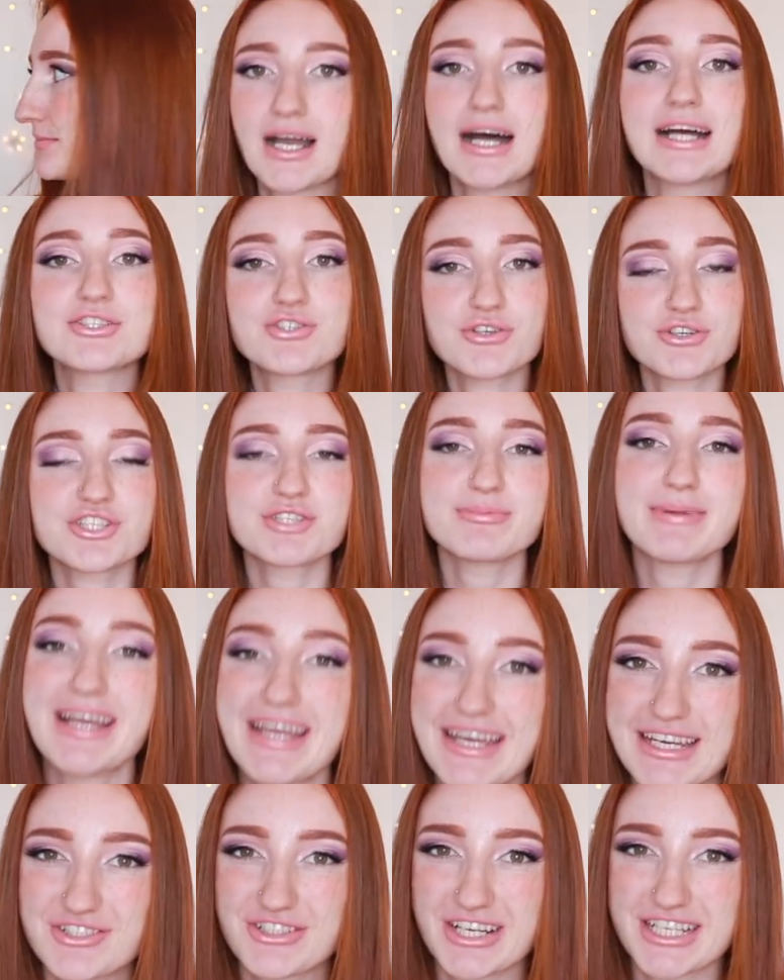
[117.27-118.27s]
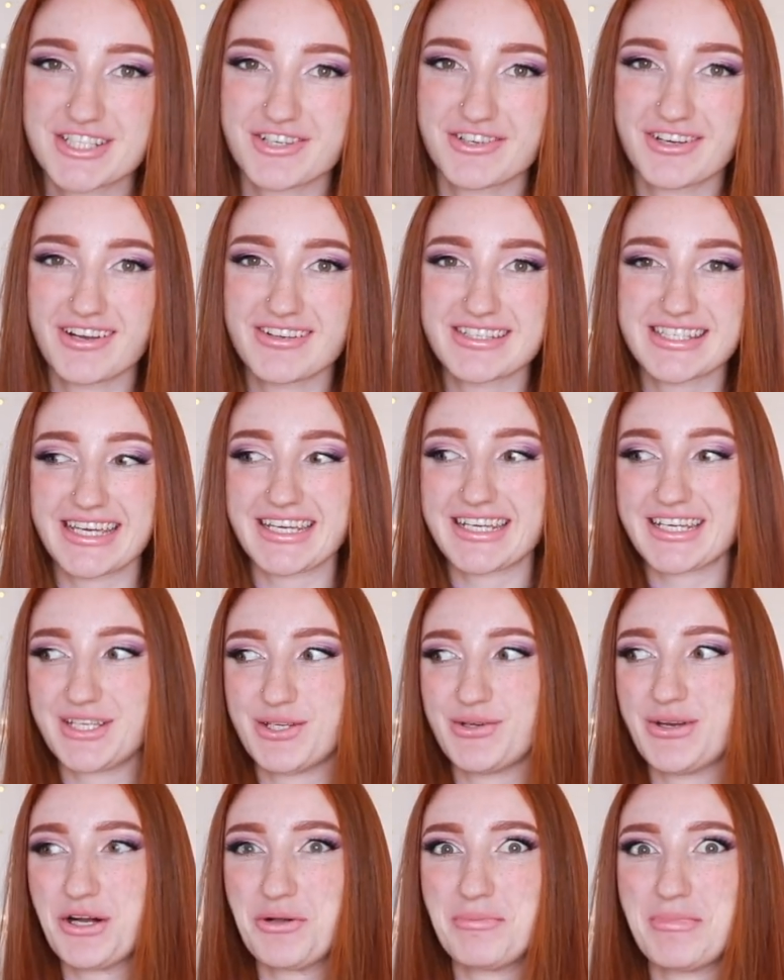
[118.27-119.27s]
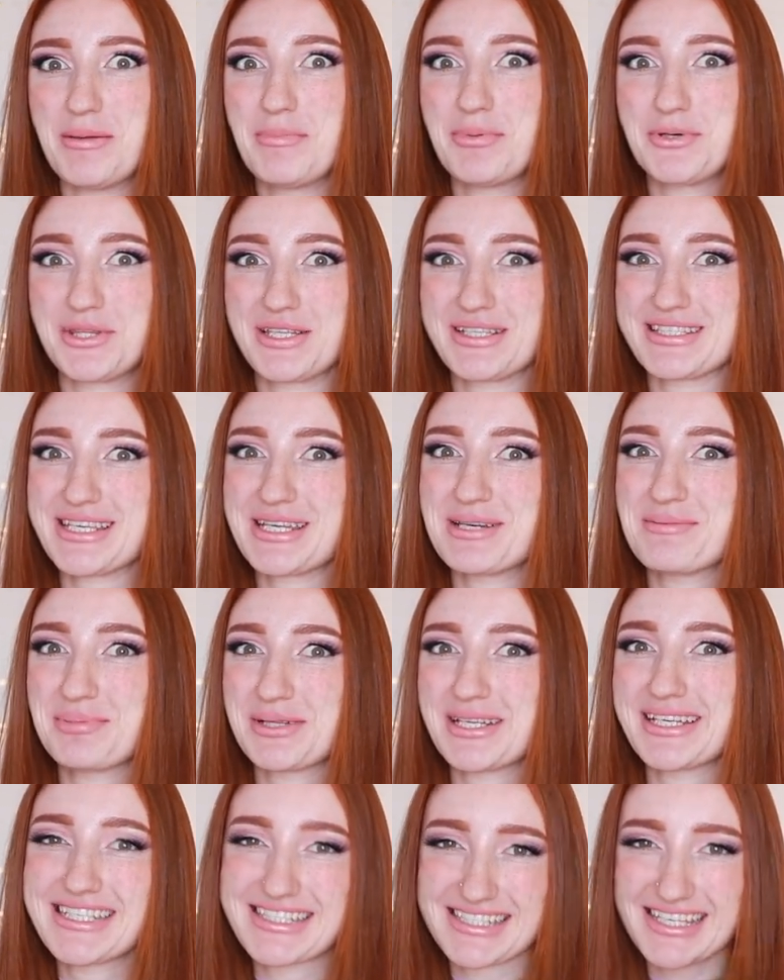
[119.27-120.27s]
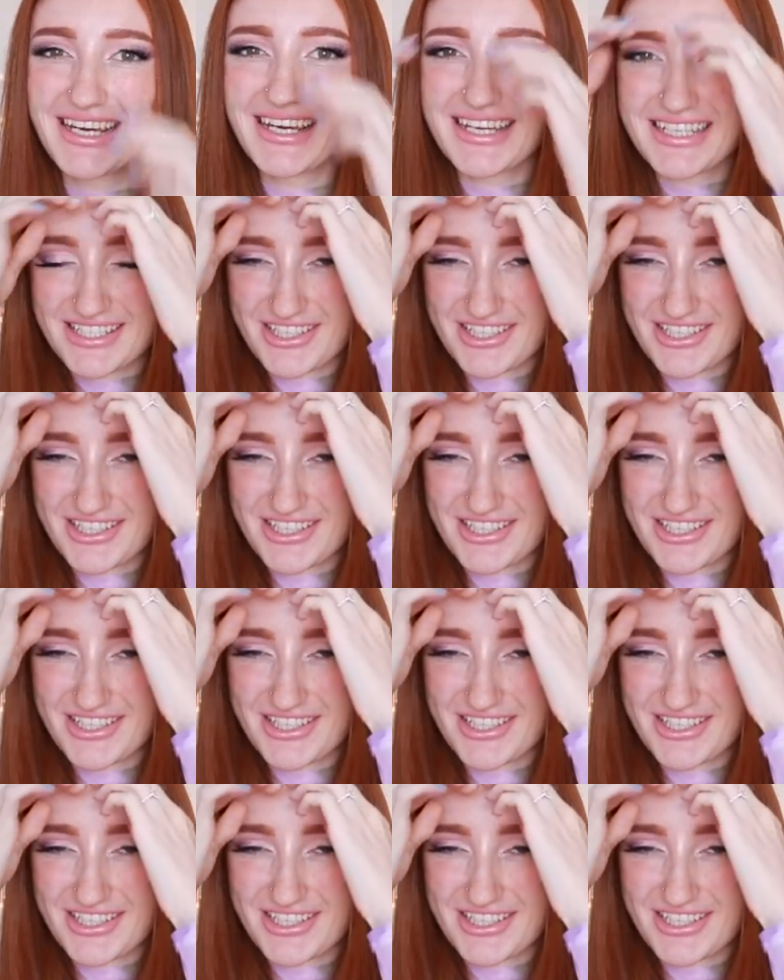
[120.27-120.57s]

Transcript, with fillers: I took it to my hairdresser and I was like, can you help me put this in, please?